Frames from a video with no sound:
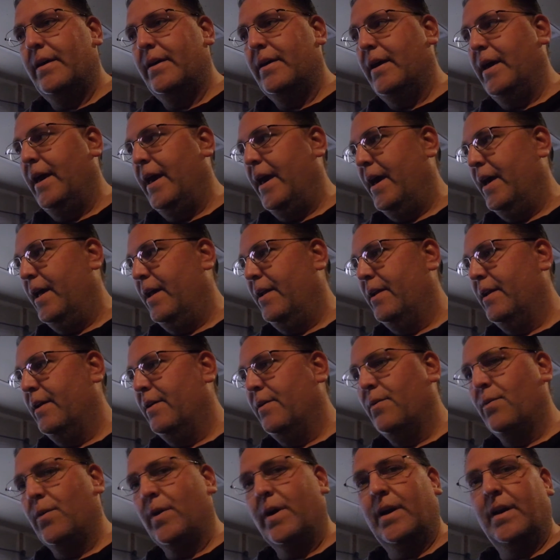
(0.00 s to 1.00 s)
And
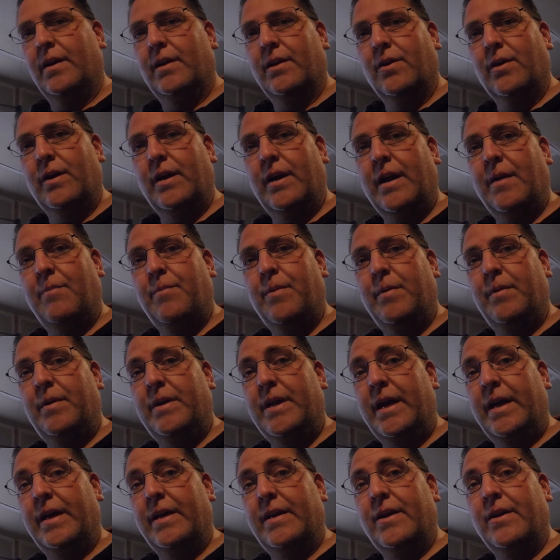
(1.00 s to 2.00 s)
we're going to load it up and
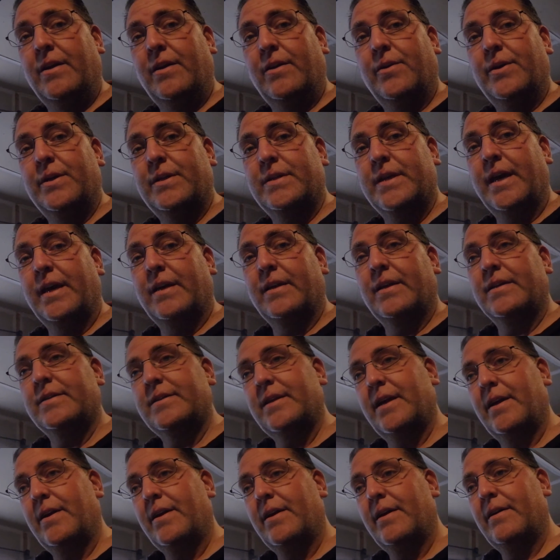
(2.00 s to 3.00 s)
take it down to the recycling
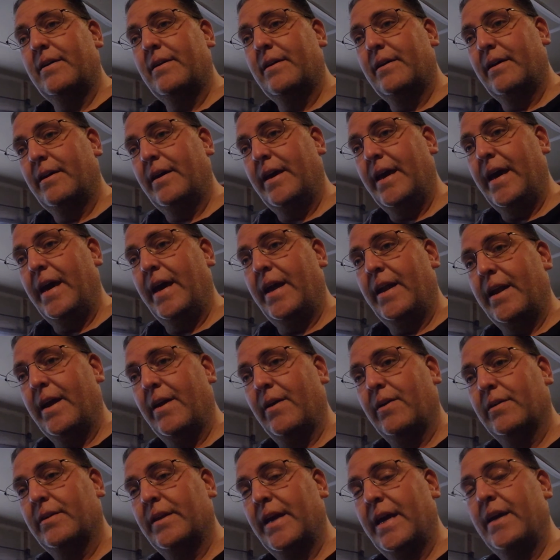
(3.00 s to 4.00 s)
center, and
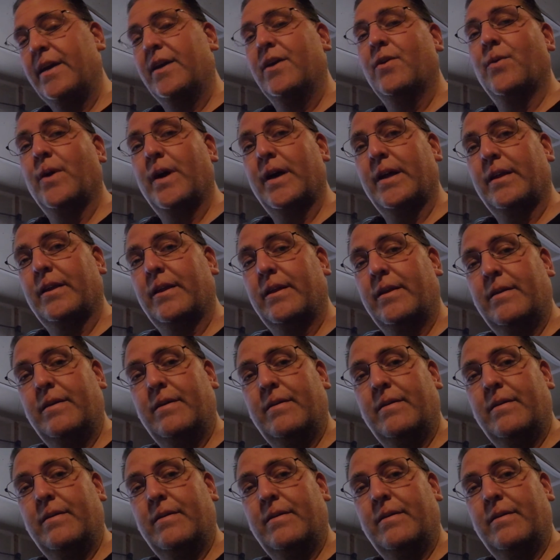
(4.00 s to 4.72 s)
I'll take you with.